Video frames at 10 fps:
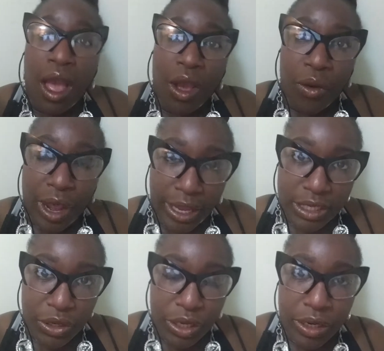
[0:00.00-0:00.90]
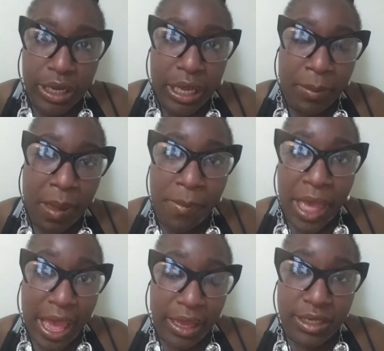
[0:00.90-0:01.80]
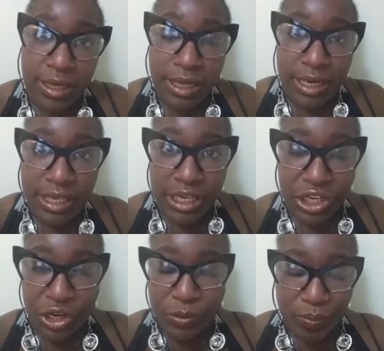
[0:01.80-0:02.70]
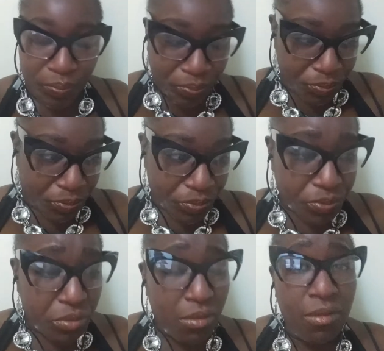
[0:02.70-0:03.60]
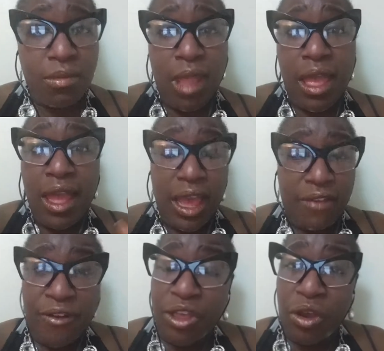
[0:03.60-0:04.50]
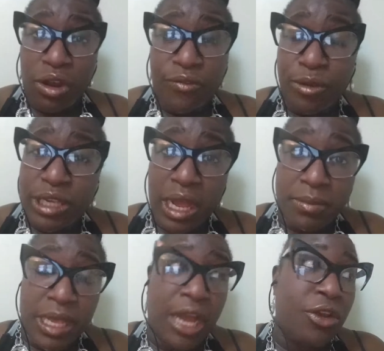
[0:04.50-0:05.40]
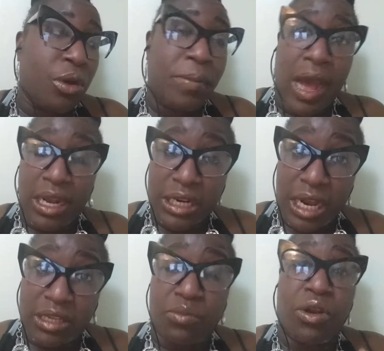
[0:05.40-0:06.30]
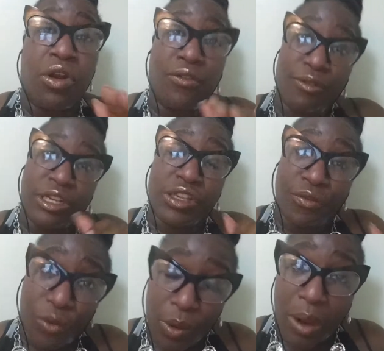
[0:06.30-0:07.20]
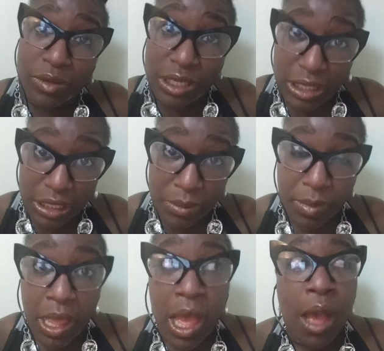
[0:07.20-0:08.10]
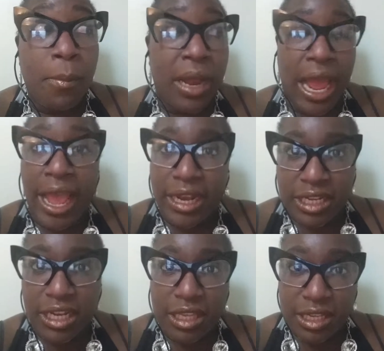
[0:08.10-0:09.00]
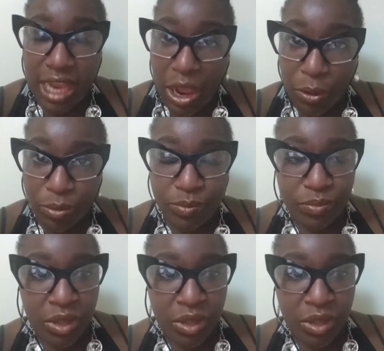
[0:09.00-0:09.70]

Okay, so here I am. I'm back to lead a teacher. If I yawn a few times, I do apologize. I'm running off of just a few hours of sleep, but I had to get this out.